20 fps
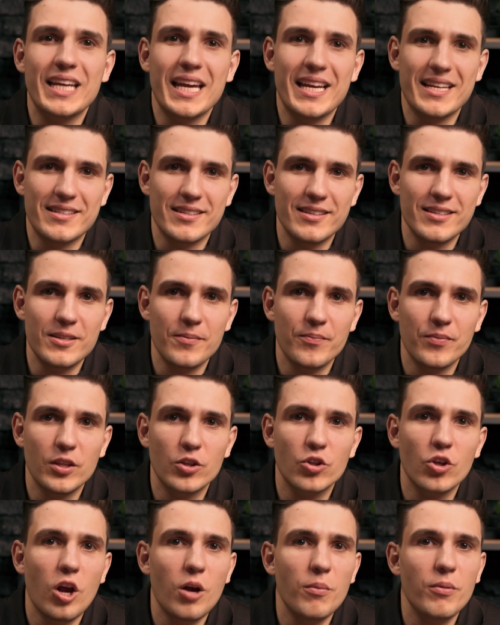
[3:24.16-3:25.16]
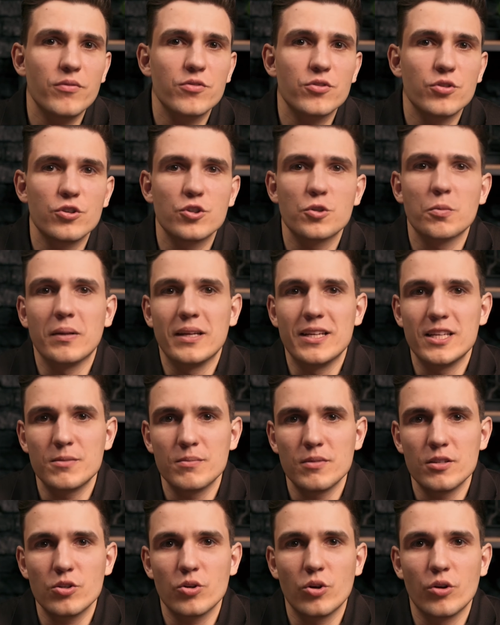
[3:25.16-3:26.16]
cases, top of search
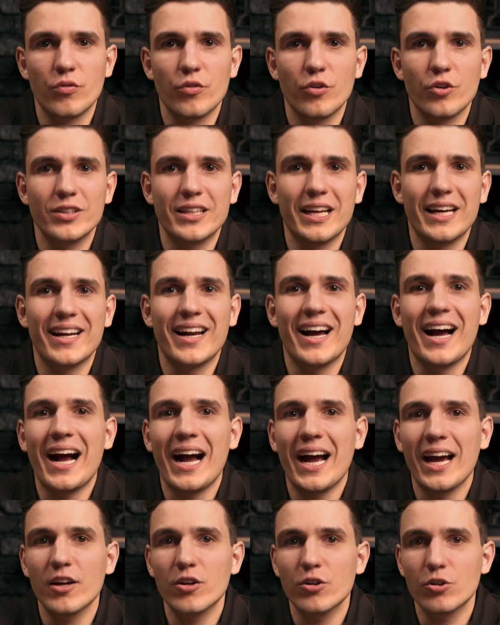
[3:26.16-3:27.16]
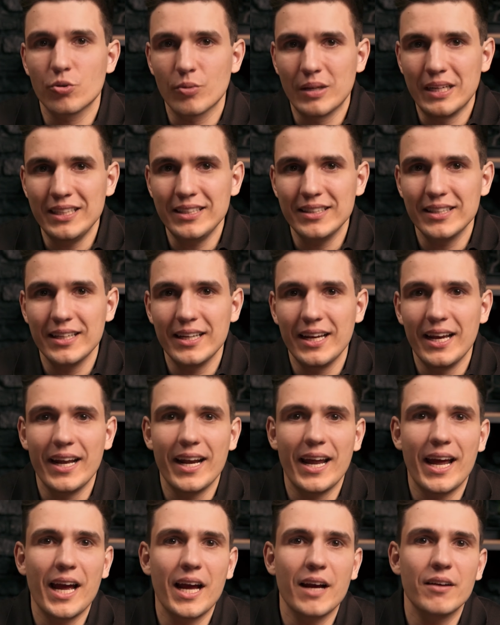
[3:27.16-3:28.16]
placements convert at a higher rate and
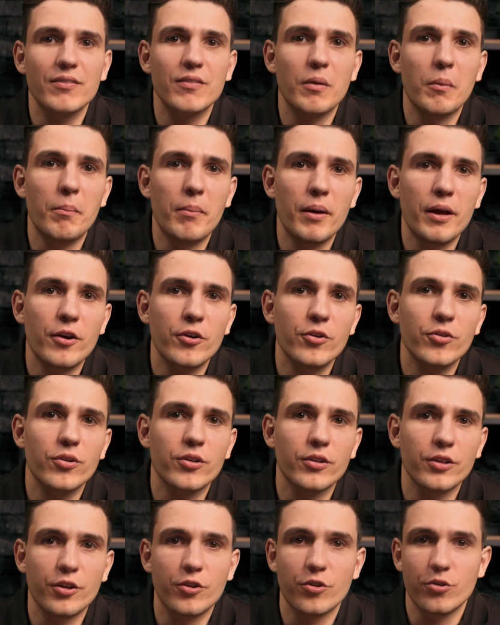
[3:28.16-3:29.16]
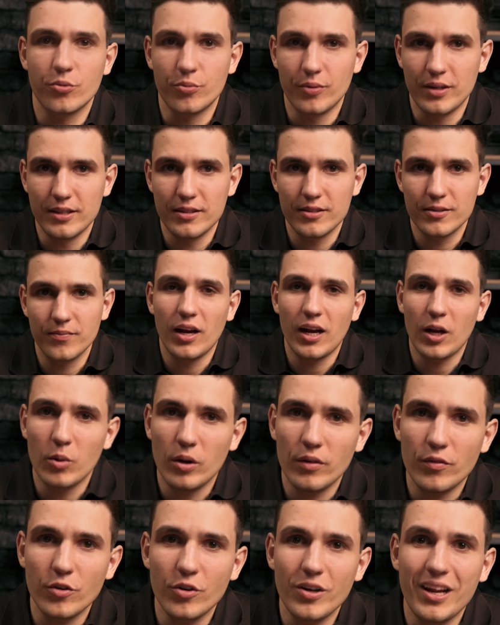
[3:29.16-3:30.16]
have better click-through rates.
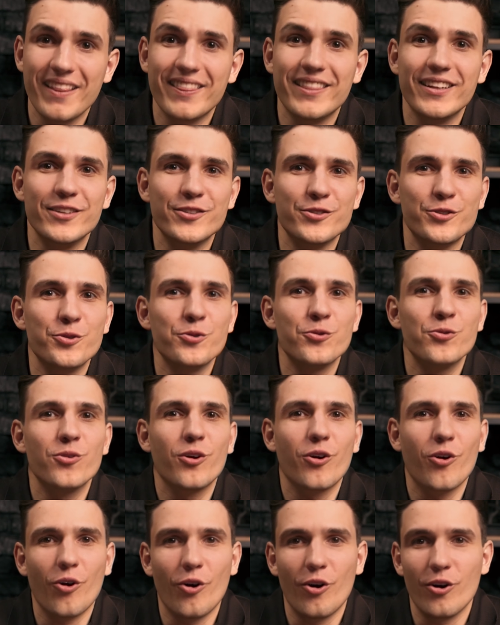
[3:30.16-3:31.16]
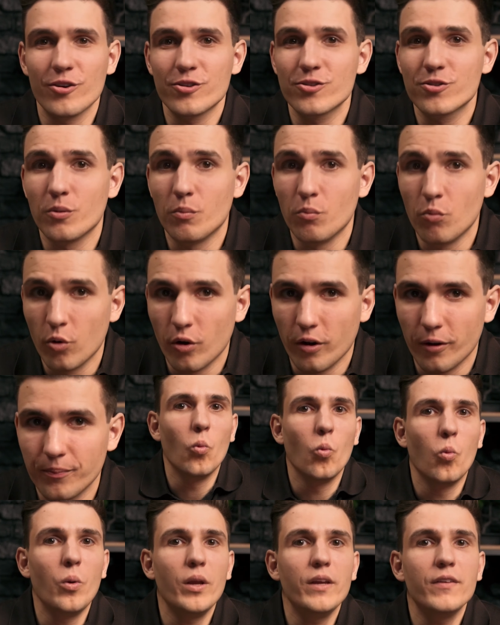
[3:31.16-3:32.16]
However, they do cost more.
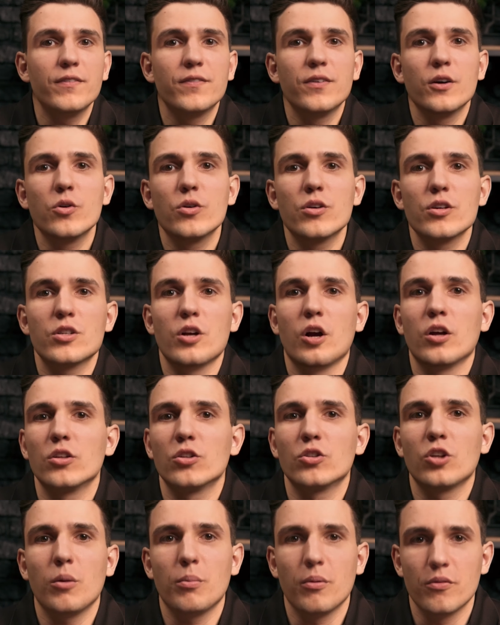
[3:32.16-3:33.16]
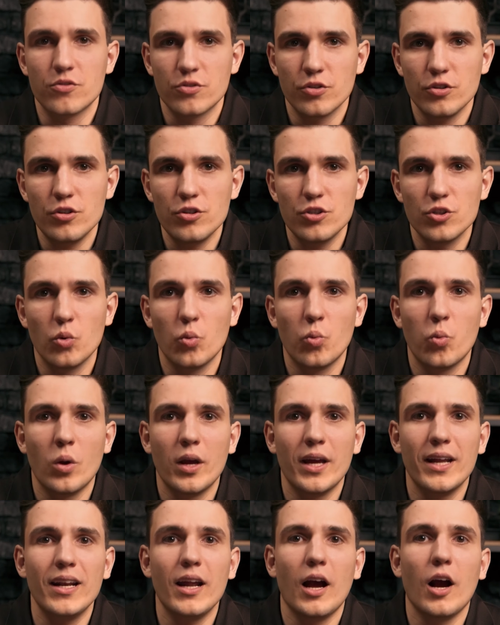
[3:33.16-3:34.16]
We focus on the top of search
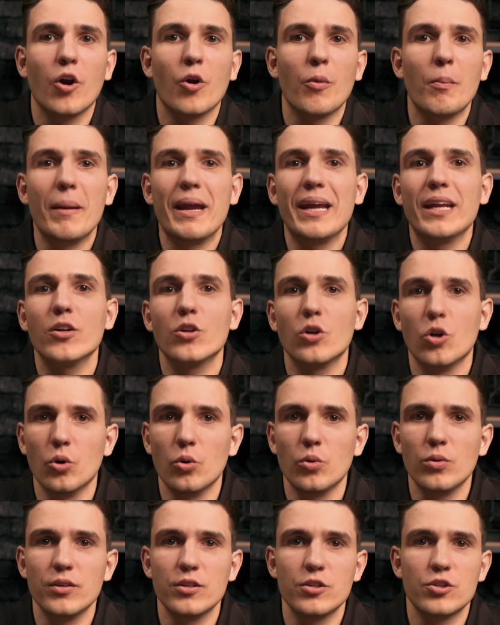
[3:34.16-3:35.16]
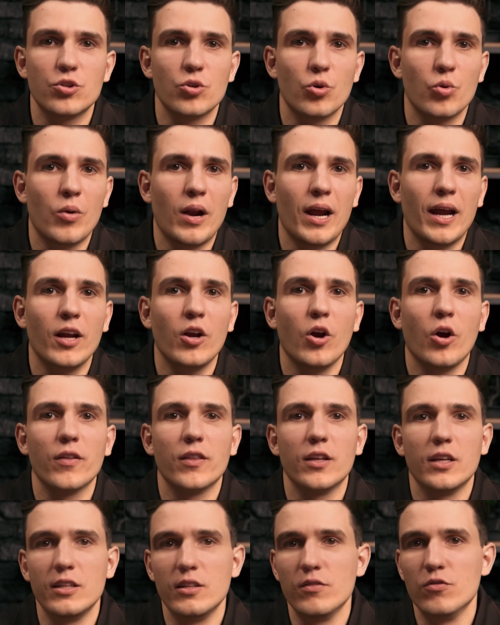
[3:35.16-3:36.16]
when our main goal is to rank on
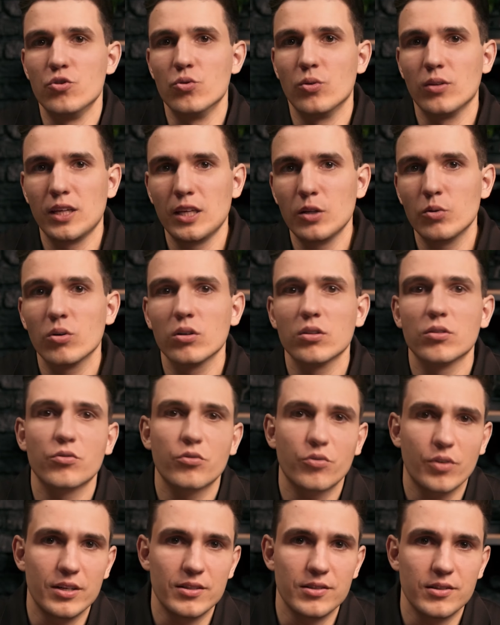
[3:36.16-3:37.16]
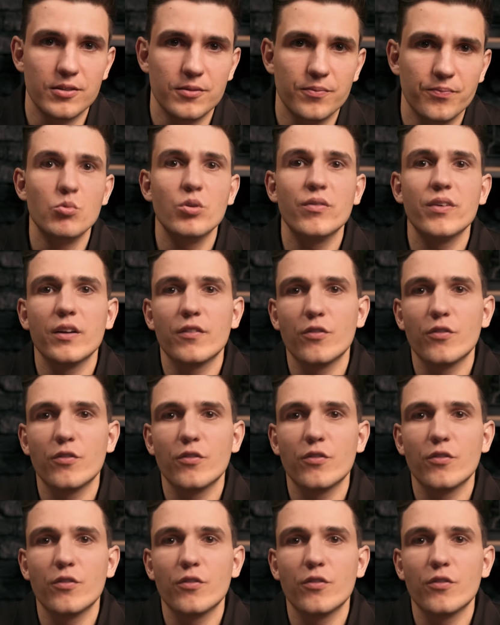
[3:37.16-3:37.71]
the individual keyword phrases. Moving